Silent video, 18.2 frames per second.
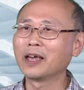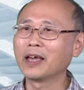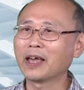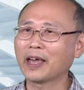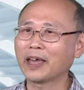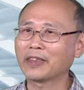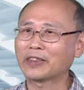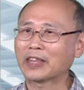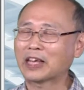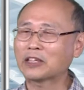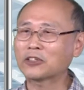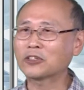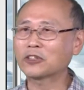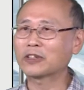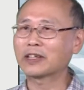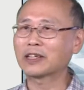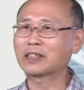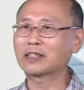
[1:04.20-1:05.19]
And
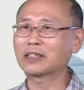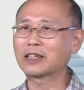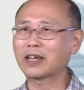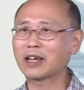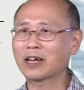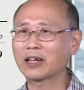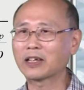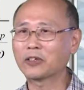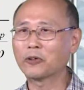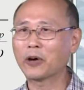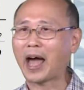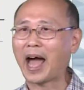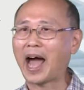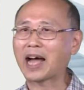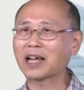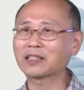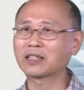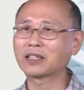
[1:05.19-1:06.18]
naturally, you
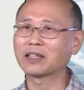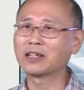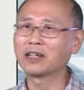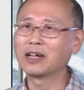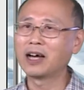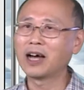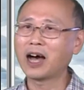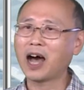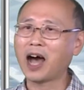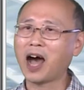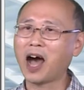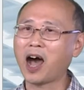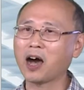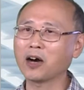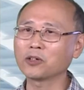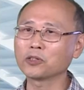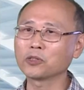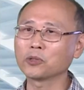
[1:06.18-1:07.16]
ask,
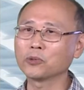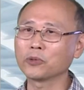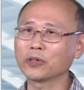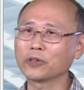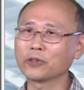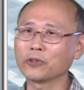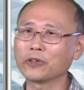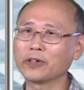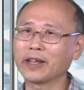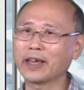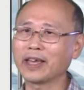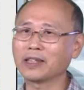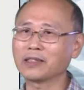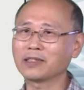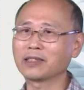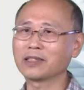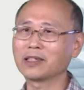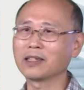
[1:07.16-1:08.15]
how do we
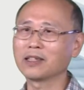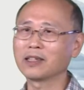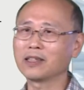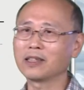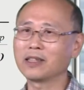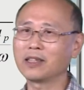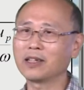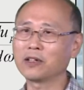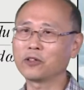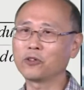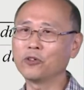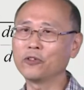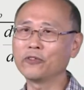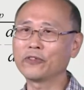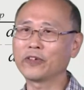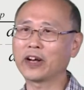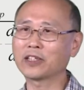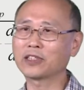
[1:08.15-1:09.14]
relate the
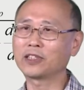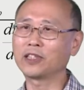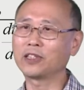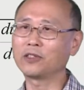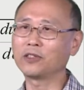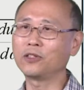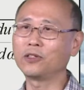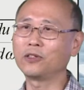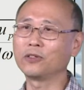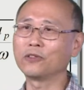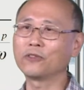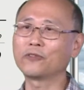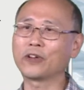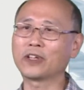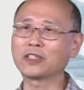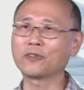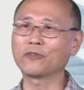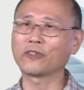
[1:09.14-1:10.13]
group velocity to
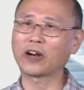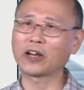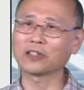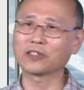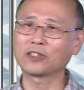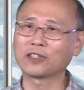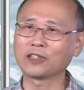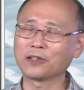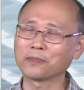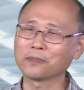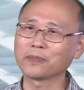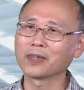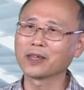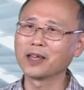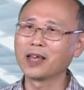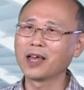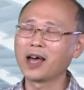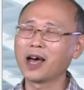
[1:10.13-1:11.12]
phase velocity?
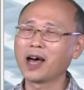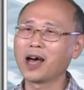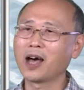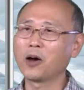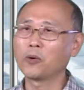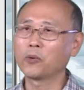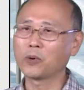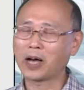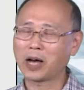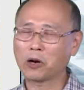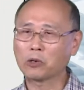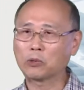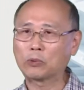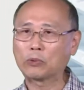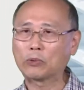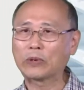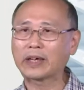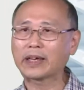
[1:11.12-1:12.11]
Well,
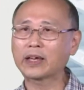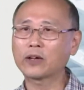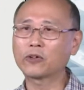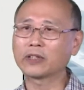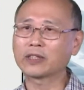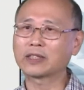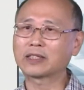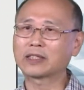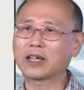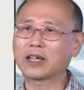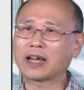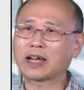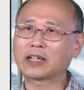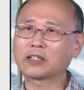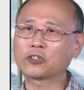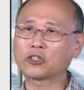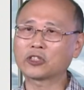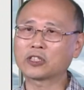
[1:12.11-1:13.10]
we could
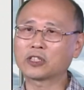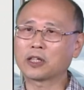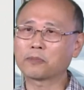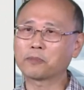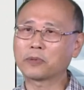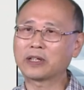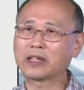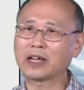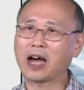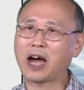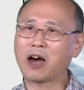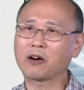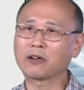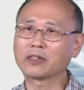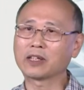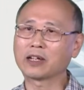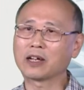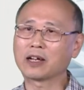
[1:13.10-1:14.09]
just bring
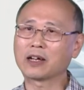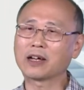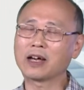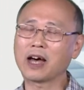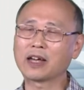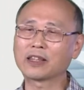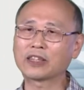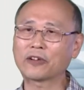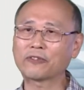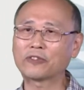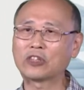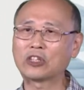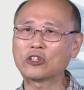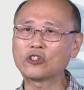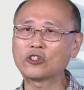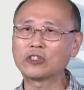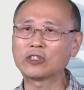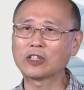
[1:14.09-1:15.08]
out the
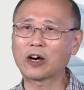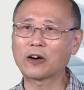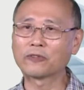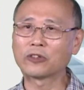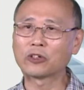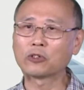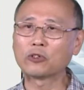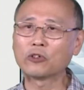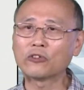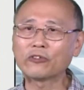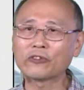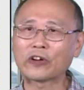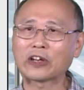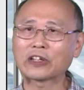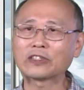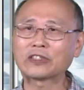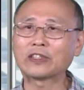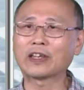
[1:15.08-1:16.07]
definition of the group
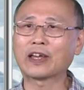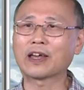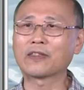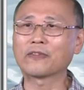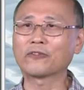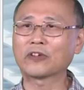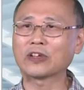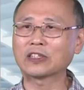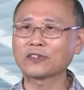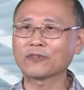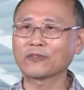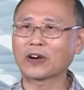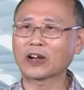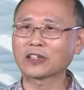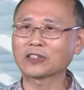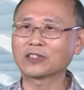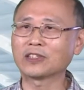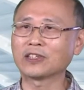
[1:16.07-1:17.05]
velocity and phase
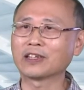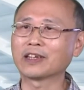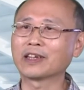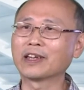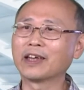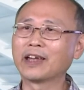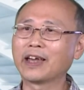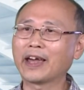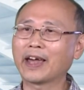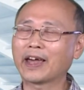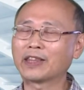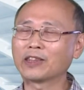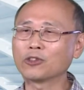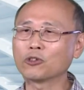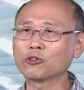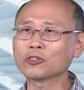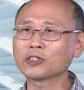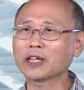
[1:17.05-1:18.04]
velocity
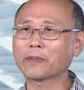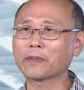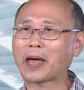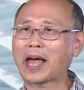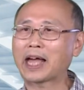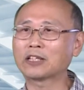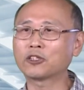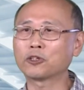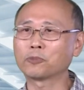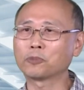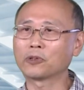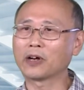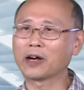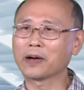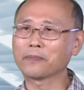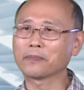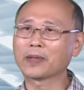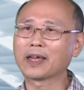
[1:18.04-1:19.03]
and do some
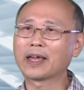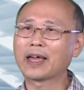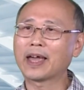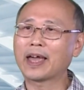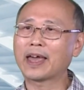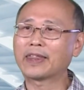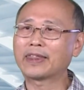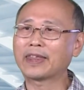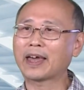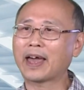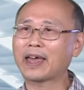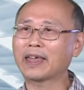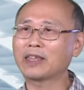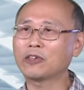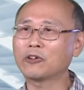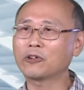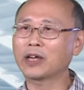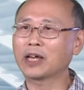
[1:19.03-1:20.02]
algebra. And
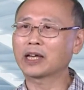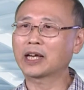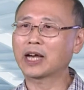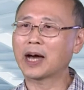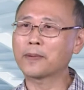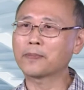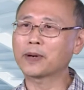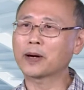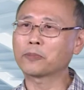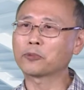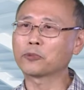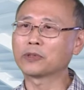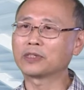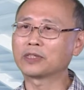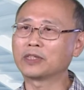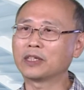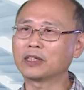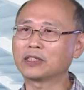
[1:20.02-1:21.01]
then you can come up
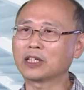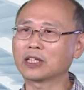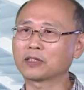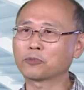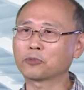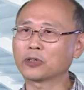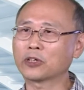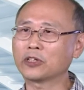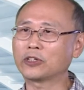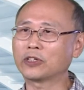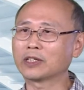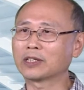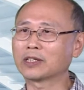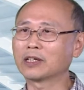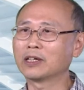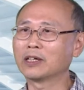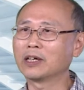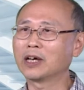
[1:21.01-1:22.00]
with this
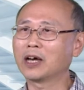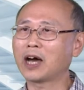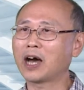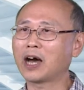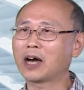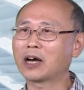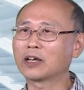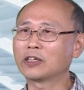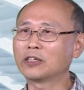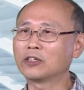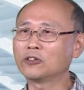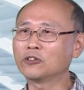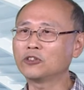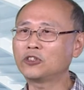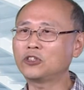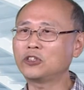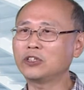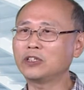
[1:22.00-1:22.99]
expression.
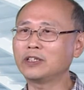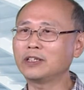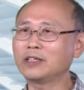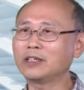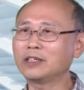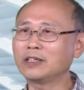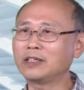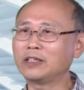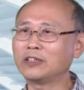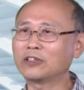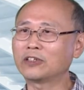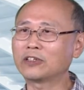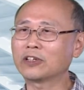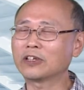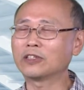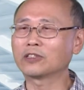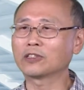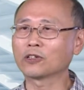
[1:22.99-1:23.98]
UG here
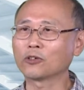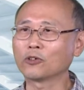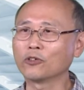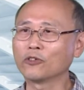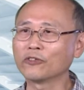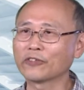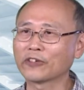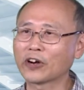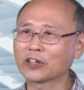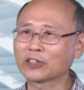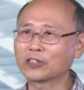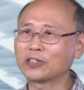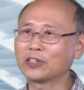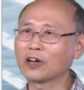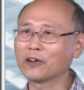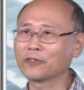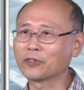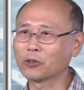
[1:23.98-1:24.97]
is the group
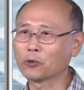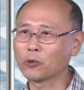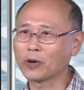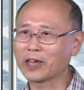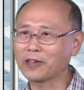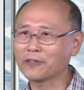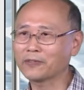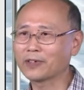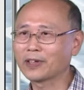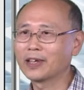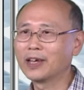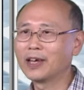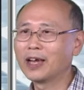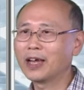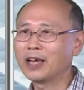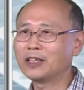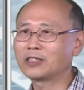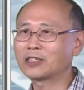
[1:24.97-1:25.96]
velocity of the wave.
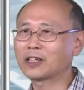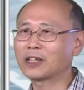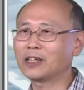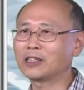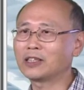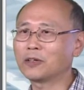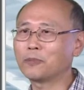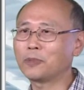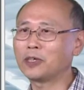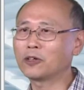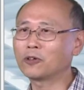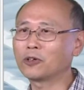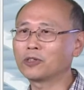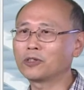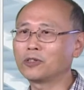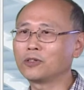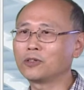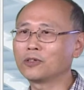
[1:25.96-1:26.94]
It's going to be
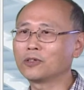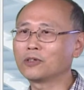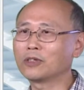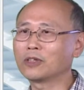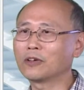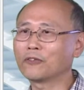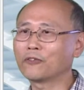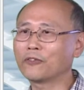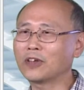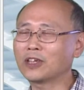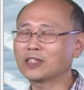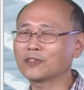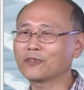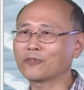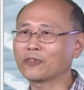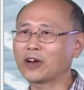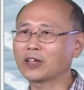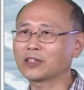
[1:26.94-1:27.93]
equal to the
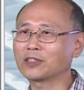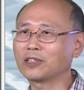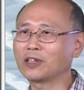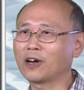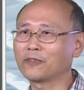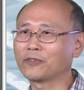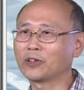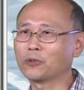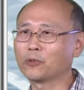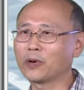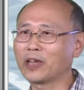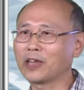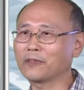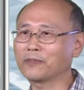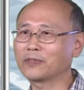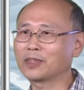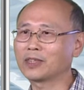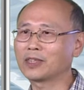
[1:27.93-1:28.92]
phase velocity of the
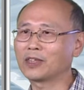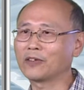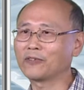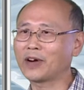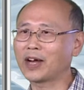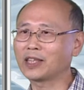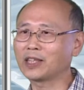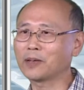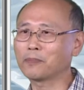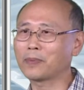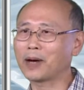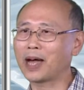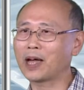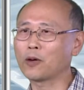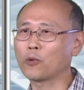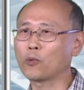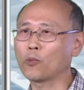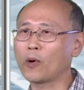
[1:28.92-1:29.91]
wave divided
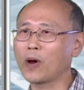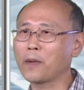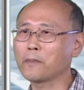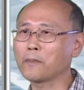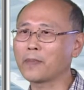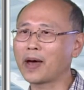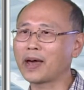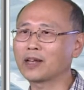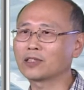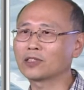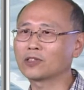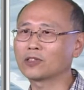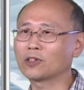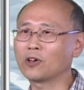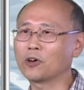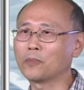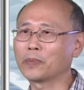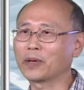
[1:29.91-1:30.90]
by 1
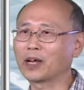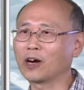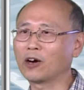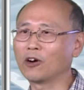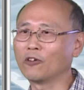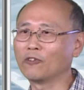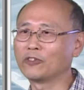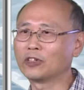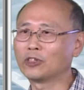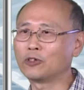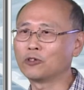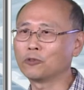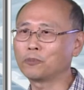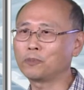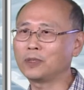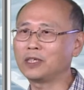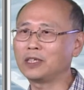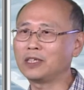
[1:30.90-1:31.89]
minus omega over
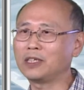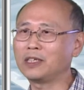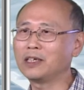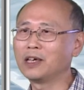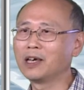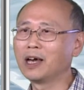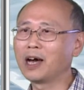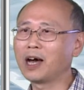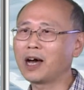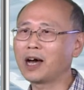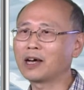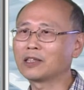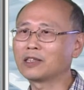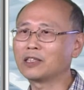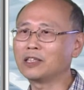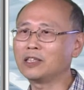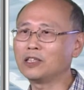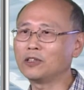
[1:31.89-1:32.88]
UP
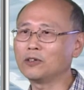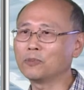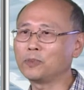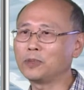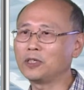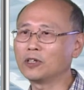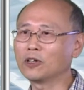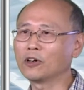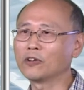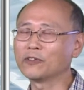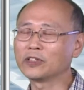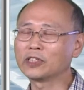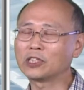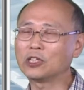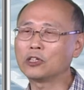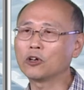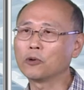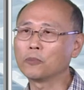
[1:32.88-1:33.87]
dup over
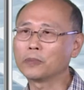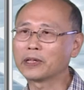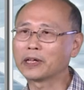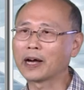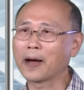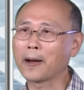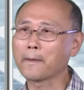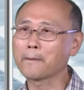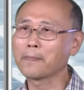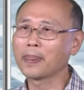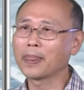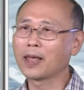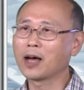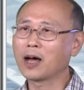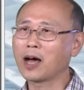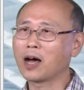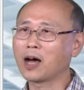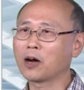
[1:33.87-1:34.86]
d omega,
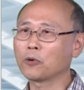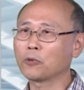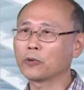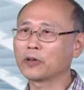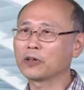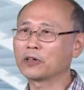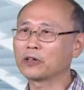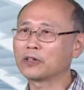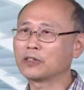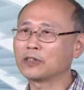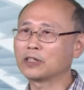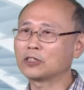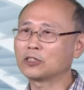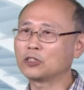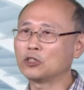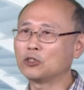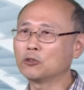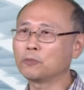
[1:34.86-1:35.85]
where
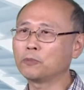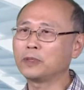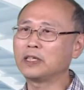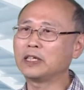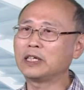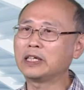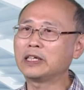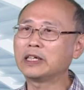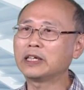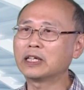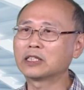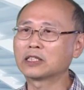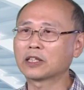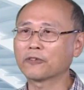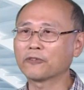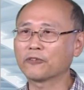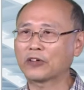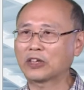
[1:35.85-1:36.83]
this UP is
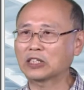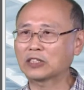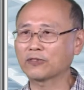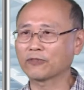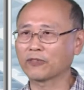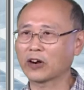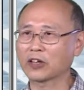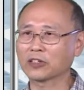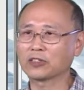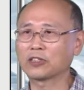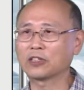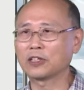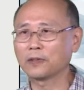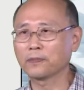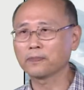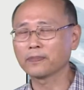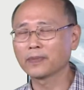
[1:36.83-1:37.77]
the phase velocity.